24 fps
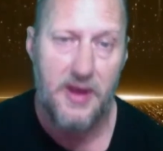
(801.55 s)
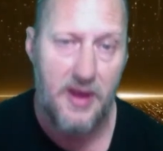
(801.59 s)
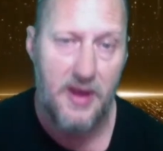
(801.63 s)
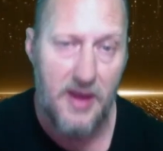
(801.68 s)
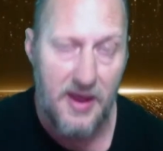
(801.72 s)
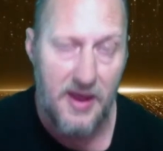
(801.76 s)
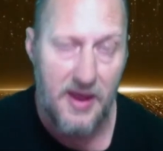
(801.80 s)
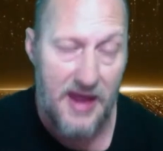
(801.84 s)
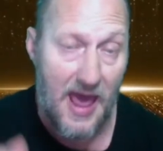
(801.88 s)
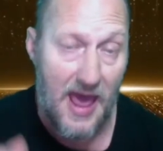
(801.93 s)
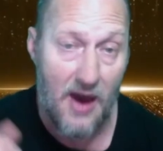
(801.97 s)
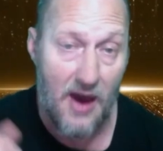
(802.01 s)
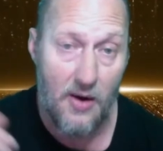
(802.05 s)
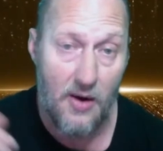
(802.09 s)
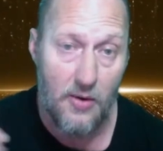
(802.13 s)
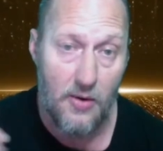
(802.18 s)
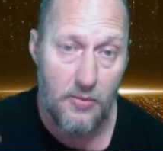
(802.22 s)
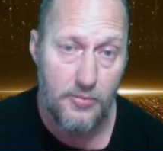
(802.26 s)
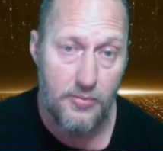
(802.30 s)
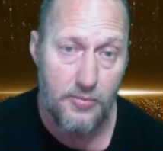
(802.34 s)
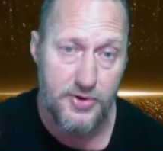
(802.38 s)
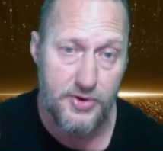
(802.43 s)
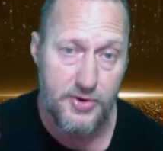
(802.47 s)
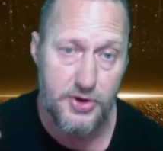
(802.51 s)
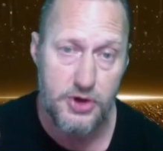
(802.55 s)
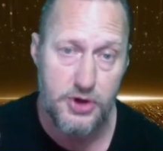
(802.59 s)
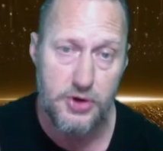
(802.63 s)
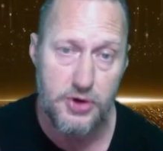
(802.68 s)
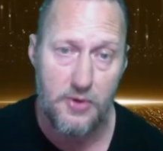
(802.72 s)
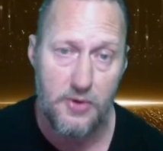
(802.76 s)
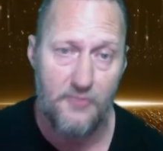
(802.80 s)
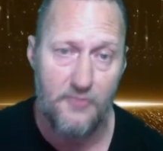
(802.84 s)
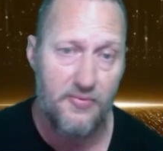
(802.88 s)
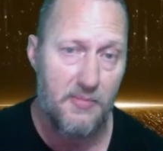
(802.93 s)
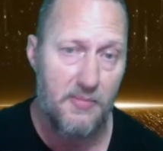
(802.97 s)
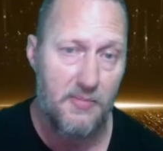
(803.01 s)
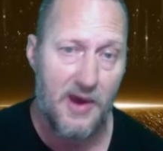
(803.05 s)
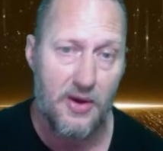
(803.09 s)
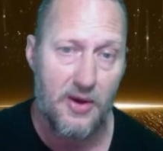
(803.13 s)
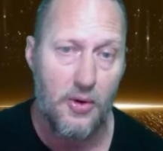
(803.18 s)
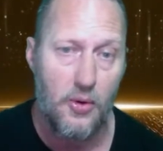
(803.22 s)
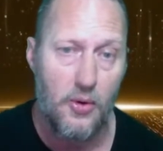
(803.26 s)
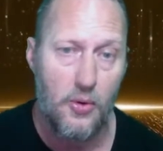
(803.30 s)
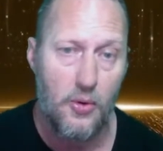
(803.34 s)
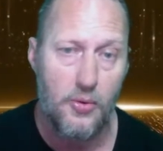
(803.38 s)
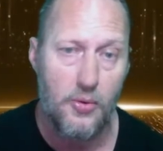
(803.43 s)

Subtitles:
and how to shoot for my goals.